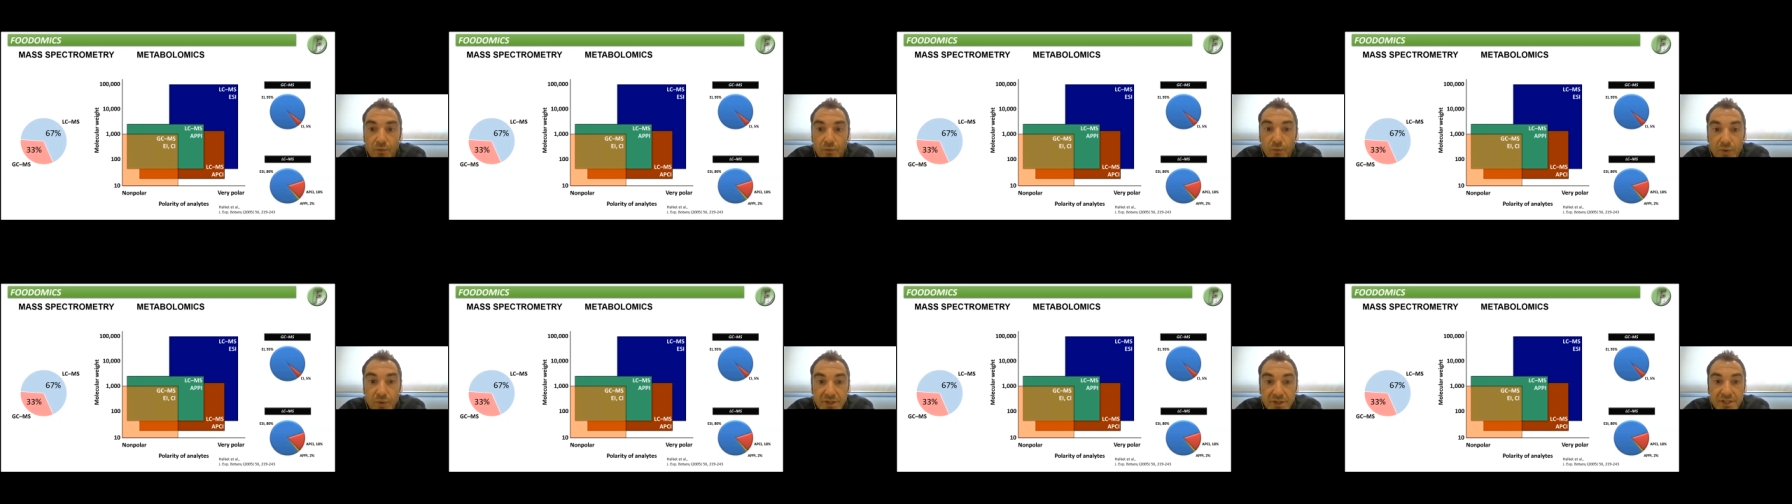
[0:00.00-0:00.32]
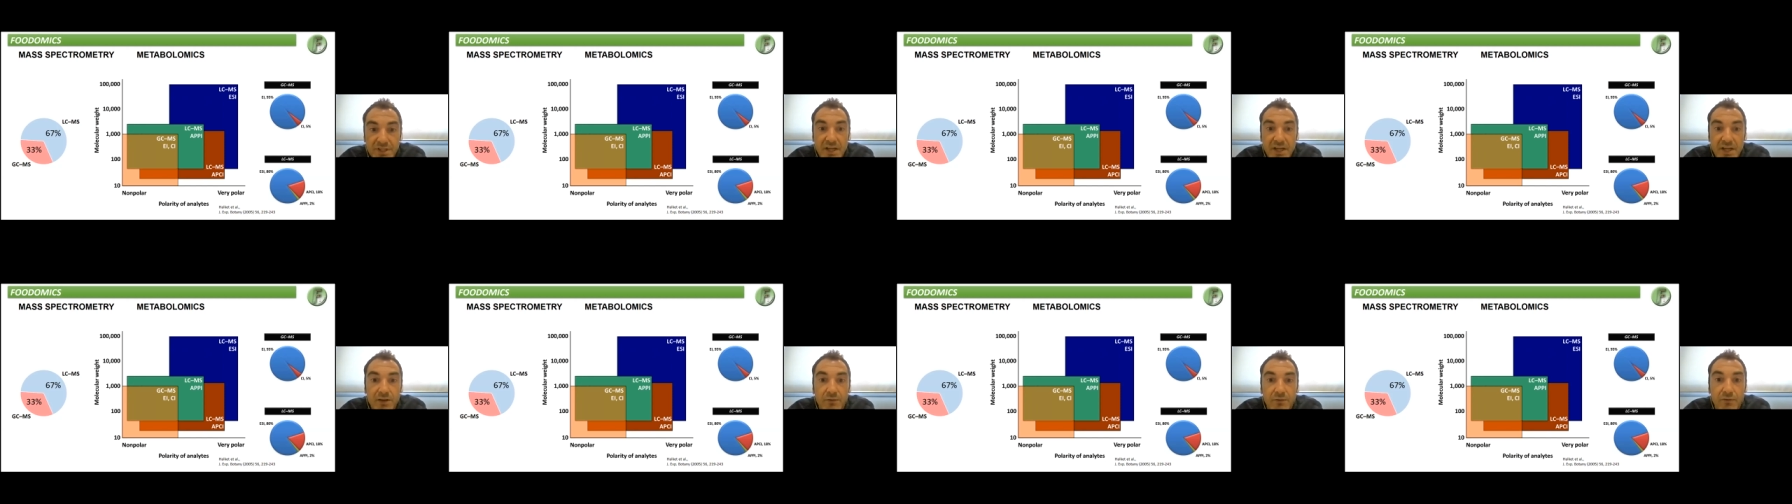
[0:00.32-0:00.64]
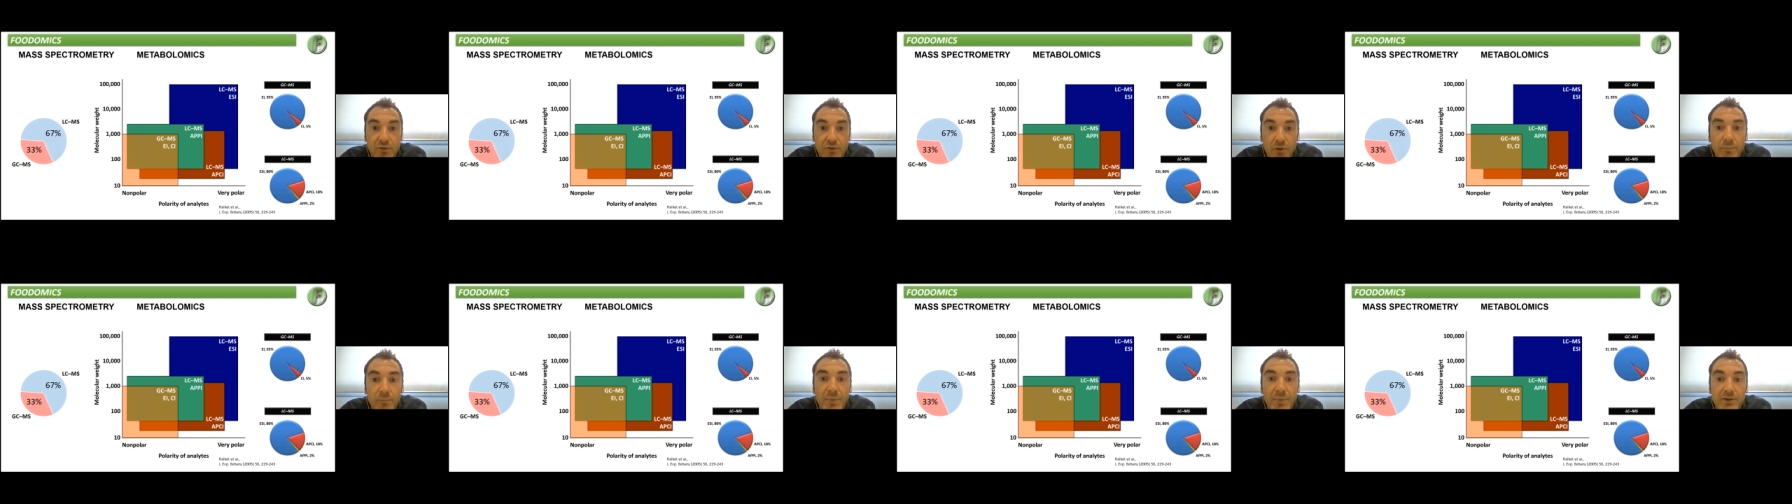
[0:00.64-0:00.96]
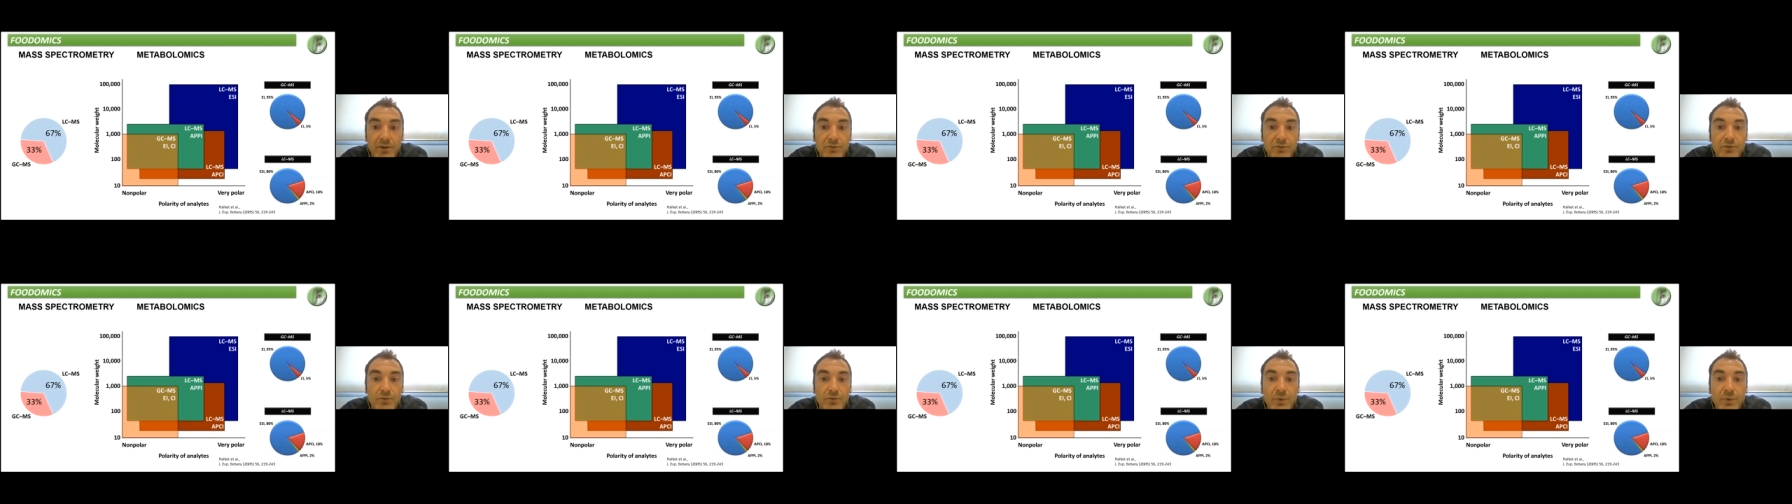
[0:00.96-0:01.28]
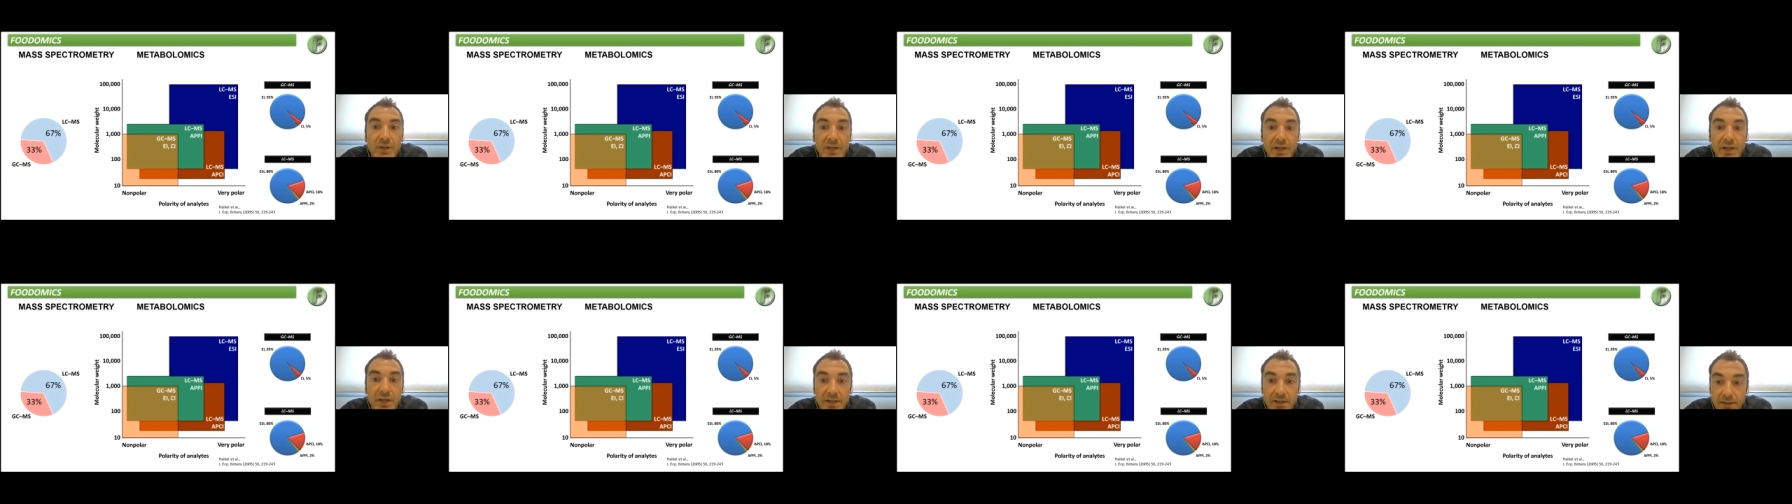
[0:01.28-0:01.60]
which kind of compounds
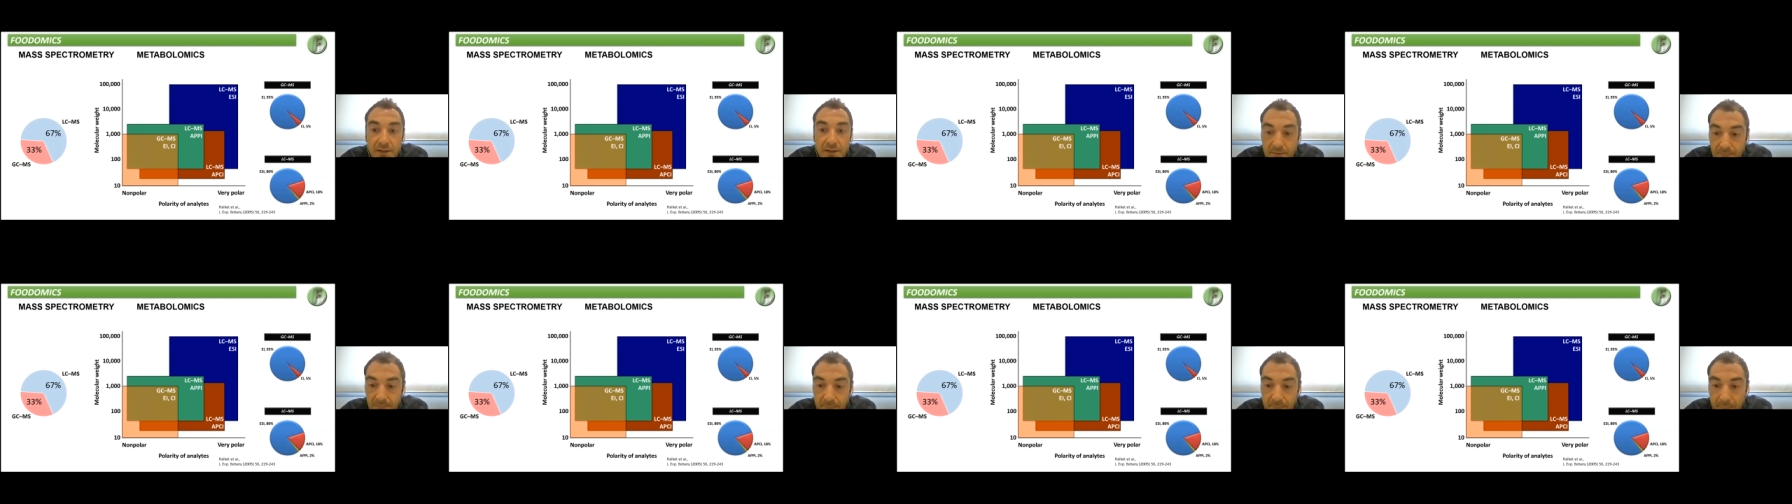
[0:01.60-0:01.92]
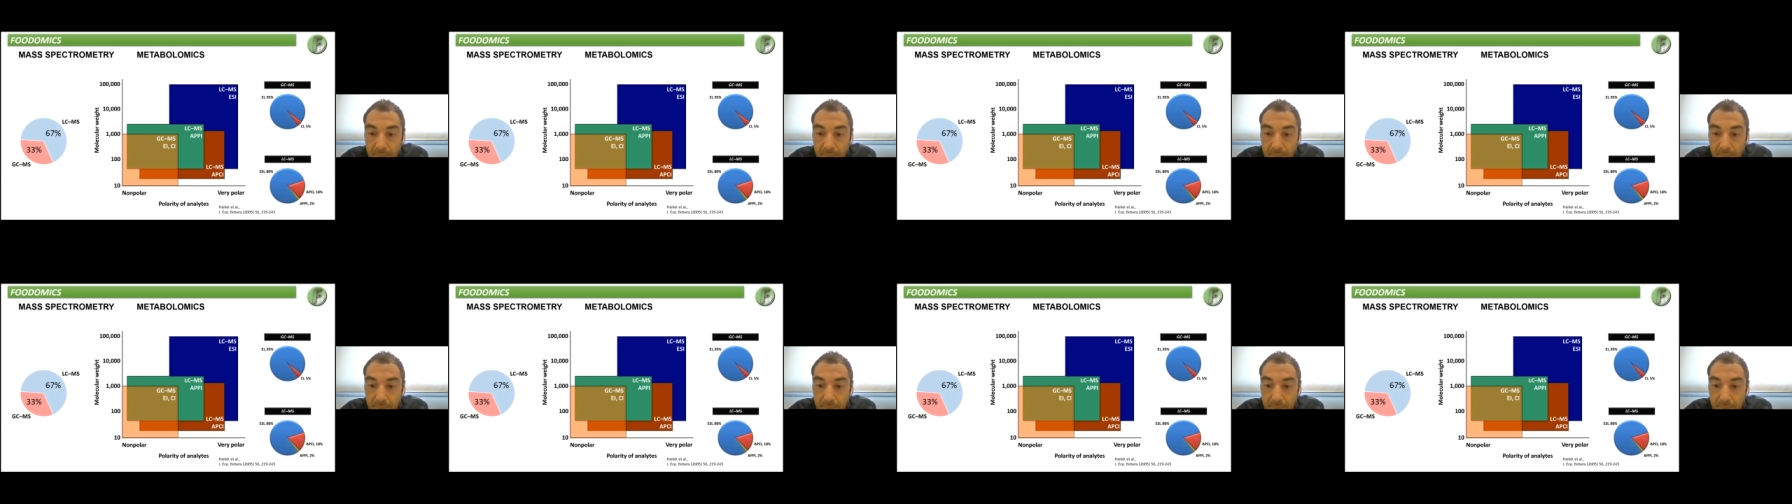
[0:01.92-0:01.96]
we can